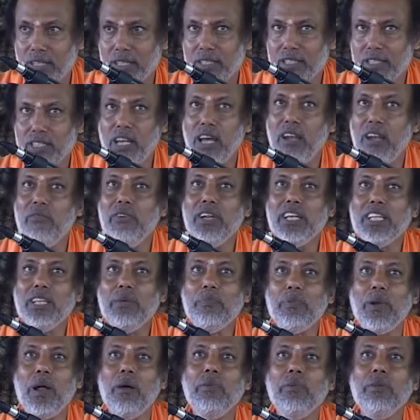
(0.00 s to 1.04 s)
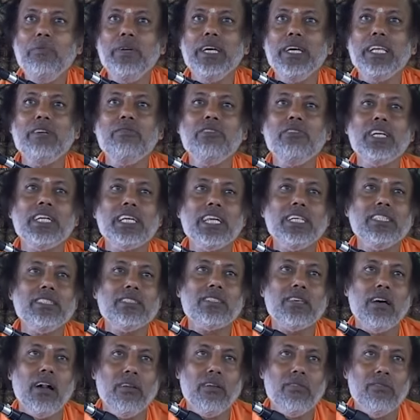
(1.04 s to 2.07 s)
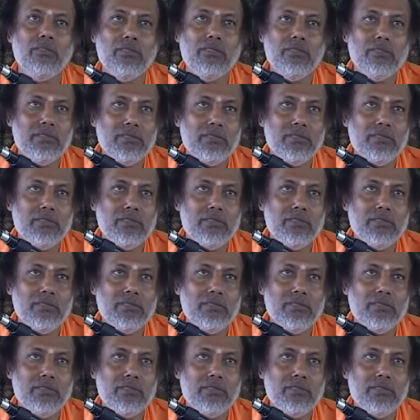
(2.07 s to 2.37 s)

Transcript: Solving the problem, anybody can solve.